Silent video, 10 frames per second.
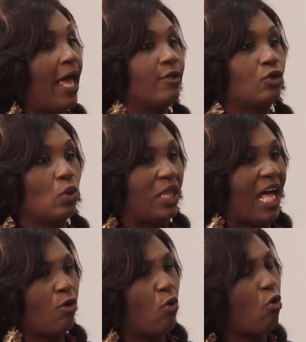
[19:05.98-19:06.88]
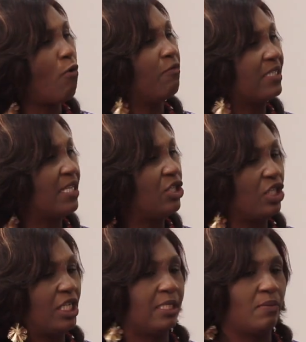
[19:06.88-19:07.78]
And so that whole
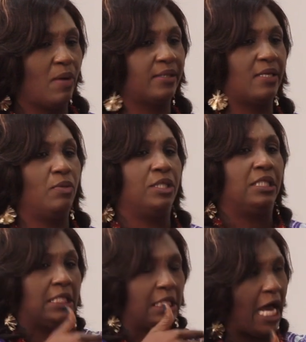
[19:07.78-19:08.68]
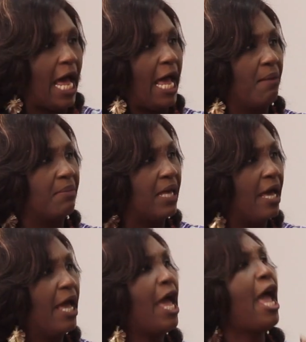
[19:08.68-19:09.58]
conversation is about somebody sitting high up
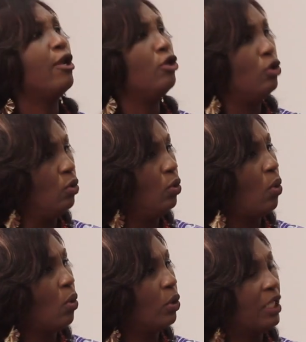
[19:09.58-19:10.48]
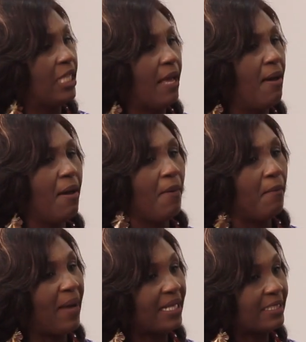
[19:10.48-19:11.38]
there and you low there.
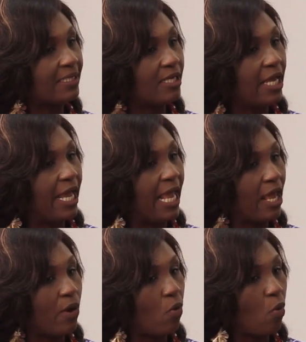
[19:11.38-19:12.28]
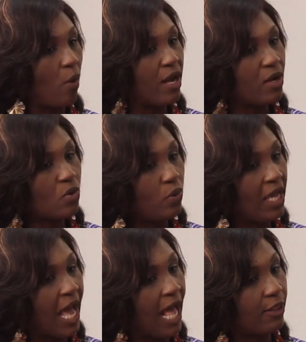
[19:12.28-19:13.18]
But when we
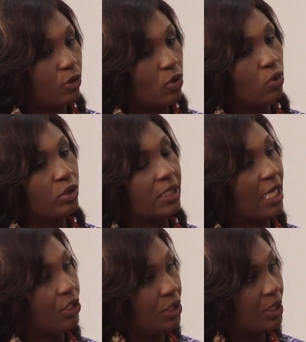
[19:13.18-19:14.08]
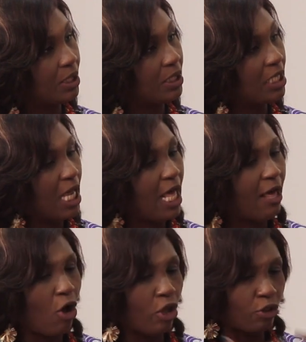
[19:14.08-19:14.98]
had those sessions,
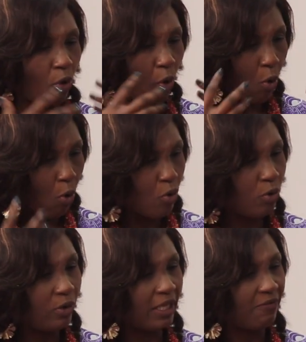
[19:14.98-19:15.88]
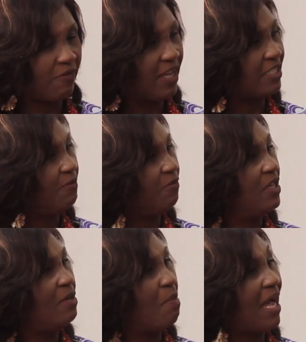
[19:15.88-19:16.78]
the whole effective
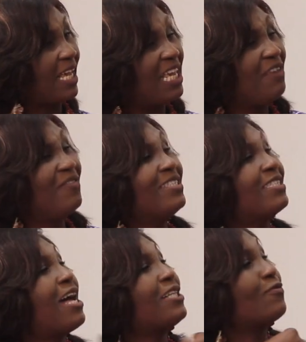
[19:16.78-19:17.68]
feedback even starts